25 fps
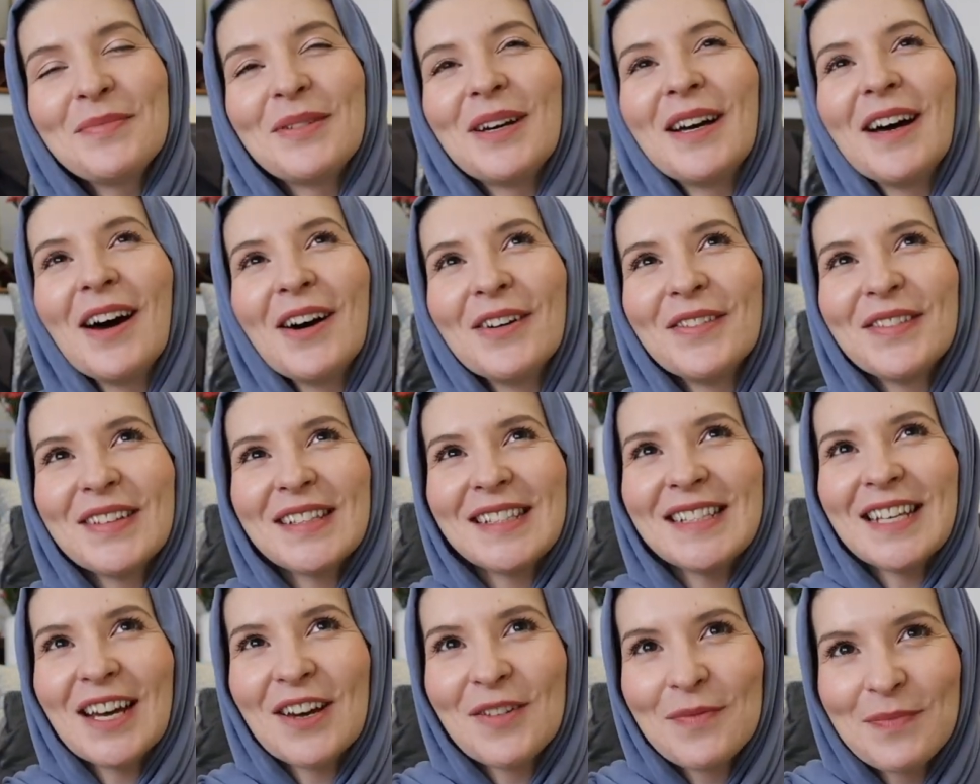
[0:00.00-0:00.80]
but
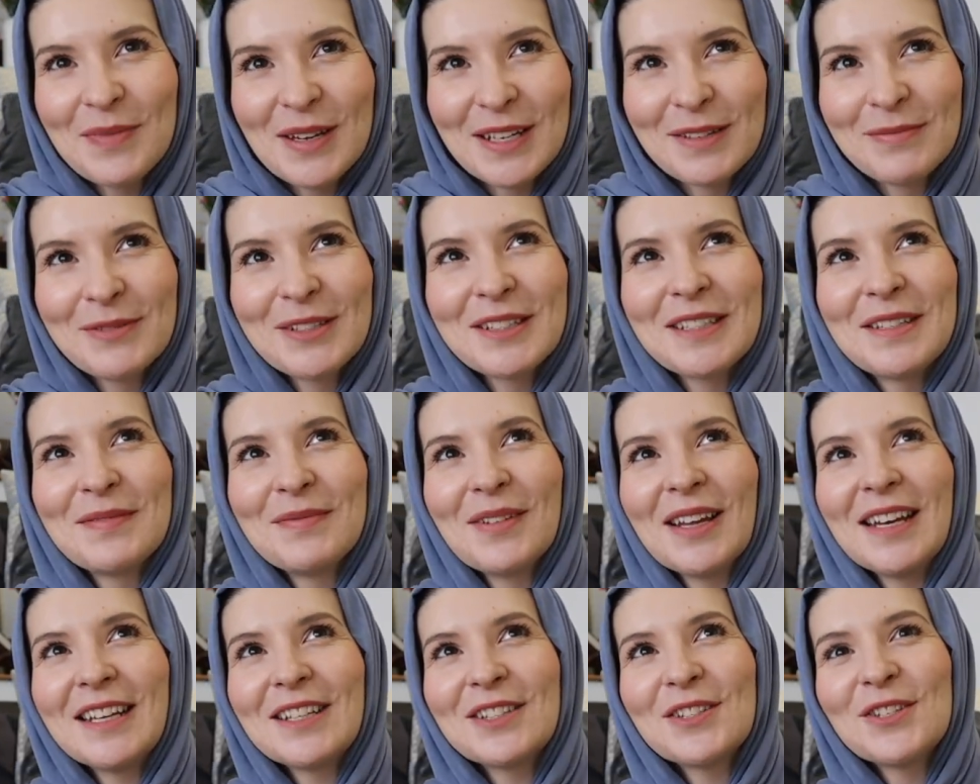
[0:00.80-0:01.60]
obviously I've been Muslim
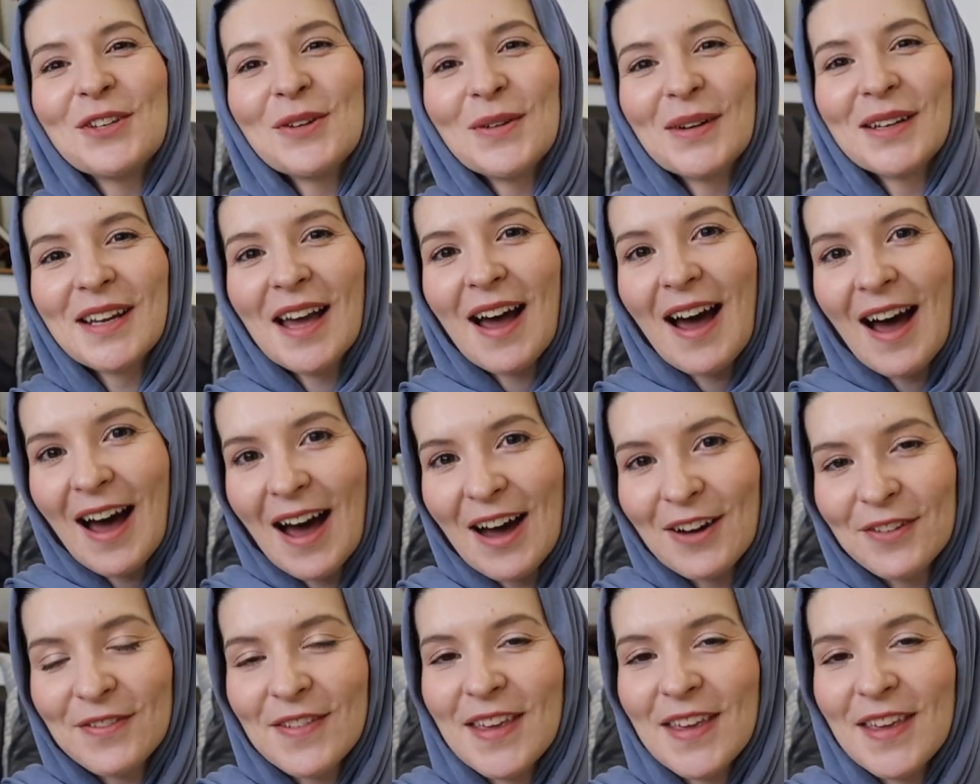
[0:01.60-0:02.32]
like 2.5